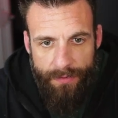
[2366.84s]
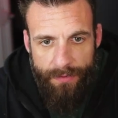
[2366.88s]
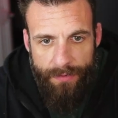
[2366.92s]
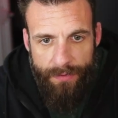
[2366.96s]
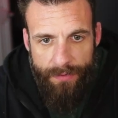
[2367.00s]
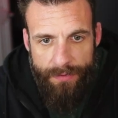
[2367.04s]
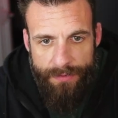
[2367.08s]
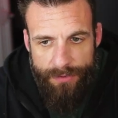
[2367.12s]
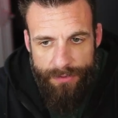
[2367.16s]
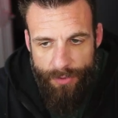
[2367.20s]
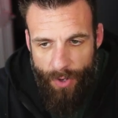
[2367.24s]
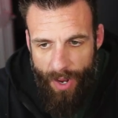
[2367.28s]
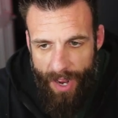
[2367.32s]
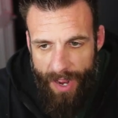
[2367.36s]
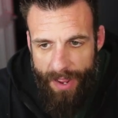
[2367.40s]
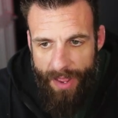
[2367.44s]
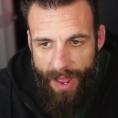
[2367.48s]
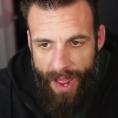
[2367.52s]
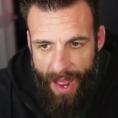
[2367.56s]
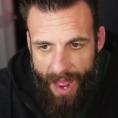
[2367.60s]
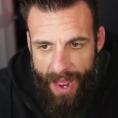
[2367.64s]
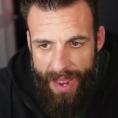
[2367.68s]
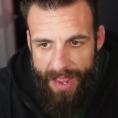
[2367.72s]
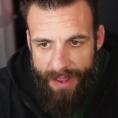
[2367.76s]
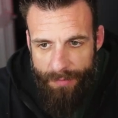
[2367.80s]
So I,
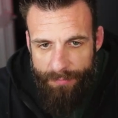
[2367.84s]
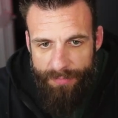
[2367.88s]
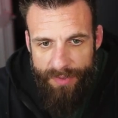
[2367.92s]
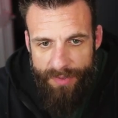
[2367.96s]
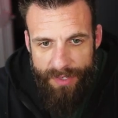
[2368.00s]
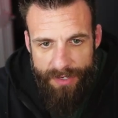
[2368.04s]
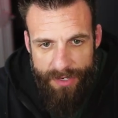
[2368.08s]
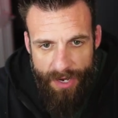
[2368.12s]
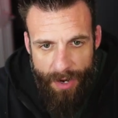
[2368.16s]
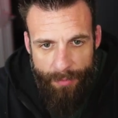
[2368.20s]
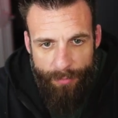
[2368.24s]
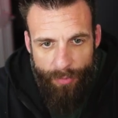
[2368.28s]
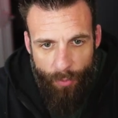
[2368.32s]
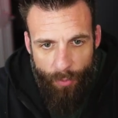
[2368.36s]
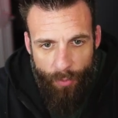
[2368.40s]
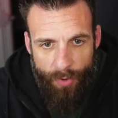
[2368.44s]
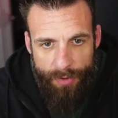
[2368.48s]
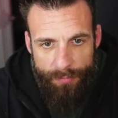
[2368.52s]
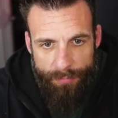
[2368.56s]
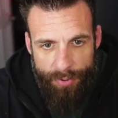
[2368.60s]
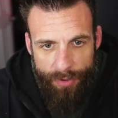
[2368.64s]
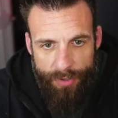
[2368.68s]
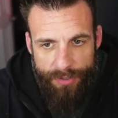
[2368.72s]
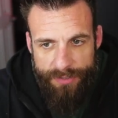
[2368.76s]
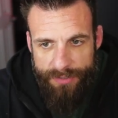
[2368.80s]
I am the number
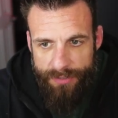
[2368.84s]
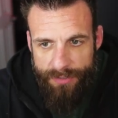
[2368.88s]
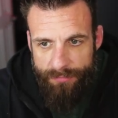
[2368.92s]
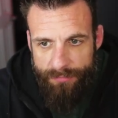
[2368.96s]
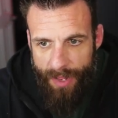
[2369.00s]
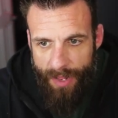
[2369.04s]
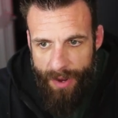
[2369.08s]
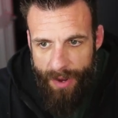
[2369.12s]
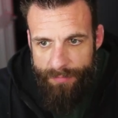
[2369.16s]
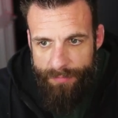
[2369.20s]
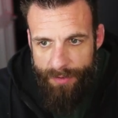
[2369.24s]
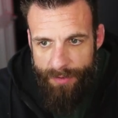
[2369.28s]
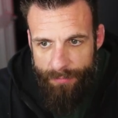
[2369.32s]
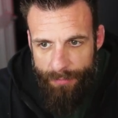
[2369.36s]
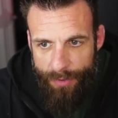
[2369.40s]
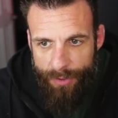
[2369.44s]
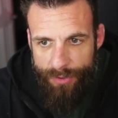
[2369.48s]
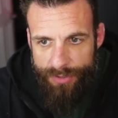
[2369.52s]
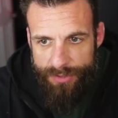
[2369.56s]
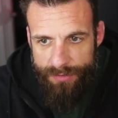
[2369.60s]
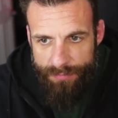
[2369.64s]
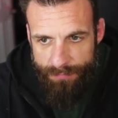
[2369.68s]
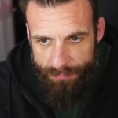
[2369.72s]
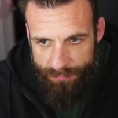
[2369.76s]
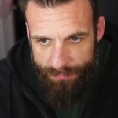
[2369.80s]
one person. I'm the
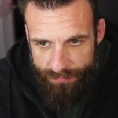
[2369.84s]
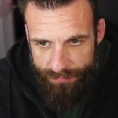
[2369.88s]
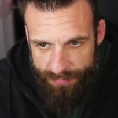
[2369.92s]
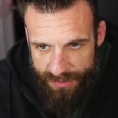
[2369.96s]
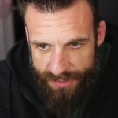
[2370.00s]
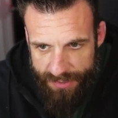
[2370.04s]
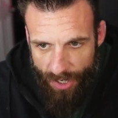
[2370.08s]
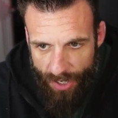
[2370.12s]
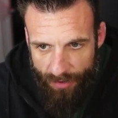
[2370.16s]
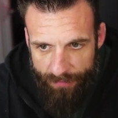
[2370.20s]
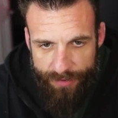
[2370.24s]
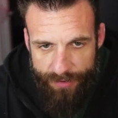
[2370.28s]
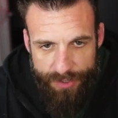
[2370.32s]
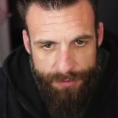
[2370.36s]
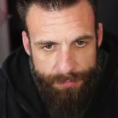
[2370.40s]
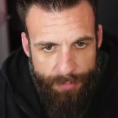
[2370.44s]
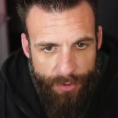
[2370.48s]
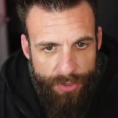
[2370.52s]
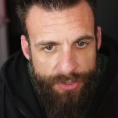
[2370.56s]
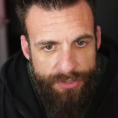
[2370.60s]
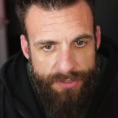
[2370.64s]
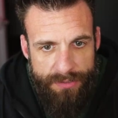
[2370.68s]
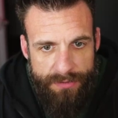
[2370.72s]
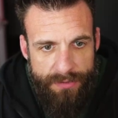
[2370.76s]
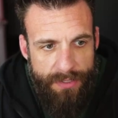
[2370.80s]
most selfish
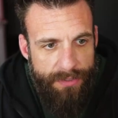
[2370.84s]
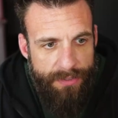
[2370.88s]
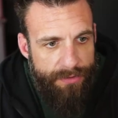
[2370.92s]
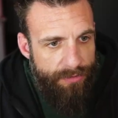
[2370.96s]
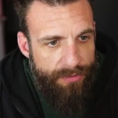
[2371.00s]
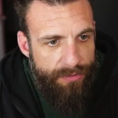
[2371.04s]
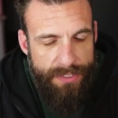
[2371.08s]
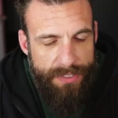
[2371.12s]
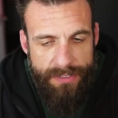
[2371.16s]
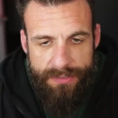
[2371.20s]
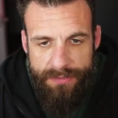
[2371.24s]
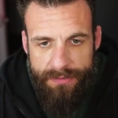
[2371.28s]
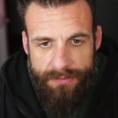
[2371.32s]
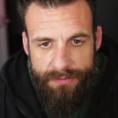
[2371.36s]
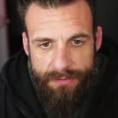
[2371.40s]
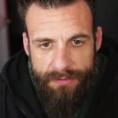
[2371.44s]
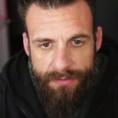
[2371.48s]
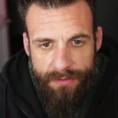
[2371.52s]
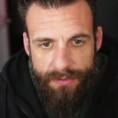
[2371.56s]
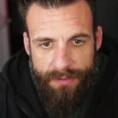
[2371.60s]
person that there is.